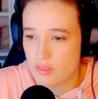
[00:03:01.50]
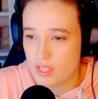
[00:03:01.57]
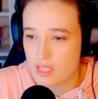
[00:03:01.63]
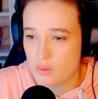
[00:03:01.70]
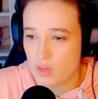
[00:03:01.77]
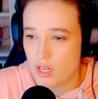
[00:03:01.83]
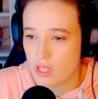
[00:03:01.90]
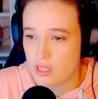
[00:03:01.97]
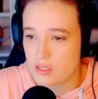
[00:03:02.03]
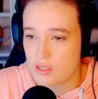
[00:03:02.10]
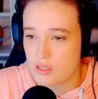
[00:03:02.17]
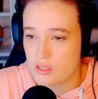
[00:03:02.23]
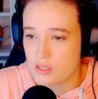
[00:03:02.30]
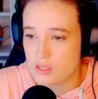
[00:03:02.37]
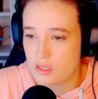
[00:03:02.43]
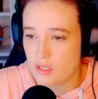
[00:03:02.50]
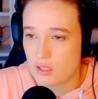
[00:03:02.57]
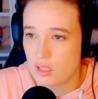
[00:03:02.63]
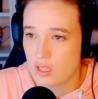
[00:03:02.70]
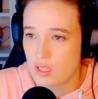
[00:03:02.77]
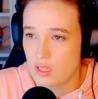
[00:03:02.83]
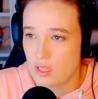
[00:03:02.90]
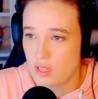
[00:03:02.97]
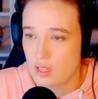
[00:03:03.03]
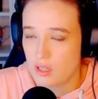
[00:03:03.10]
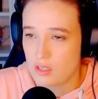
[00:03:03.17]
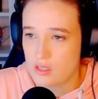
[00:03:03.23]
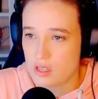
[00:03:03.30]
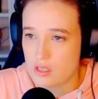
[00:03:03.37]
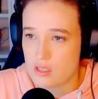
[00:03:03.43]
These ones,
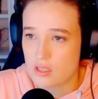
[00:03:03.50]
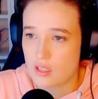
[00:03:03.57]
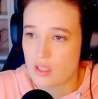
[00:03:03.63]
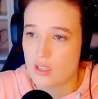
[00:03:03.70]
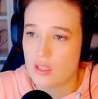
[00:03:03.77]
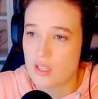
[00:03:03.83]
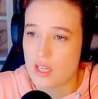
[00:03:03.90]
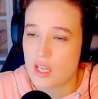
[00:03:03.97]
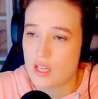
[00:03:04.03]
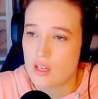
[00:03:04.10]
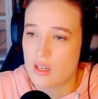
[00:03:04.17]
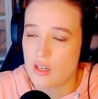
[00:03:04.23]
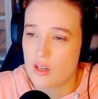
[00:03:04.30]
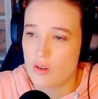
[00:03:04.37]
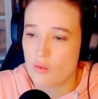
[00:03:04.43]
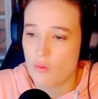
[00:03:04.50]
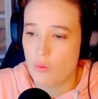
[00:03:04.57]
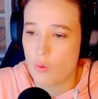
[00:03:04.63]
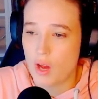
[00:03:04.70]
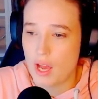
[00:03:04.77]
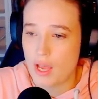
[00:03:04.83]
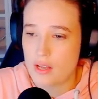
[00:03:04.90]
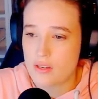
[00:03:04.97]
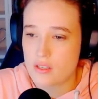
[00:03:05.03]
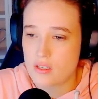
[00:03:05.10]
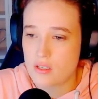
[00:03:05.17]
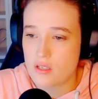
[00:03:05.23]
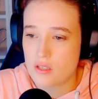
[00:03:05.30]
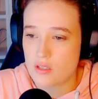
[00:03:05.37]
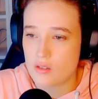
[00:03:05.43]
just clean
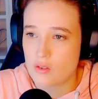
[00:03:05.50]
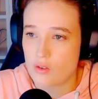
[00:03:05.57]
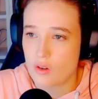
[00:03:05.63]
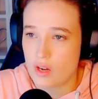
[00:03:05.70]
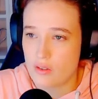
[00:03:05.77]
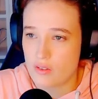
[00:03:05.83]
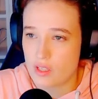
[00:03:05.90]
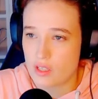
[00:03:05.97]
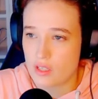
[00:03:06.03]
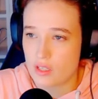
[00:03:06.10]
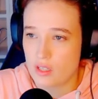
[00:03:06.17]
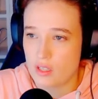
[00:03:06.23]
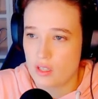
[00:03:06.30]
white or even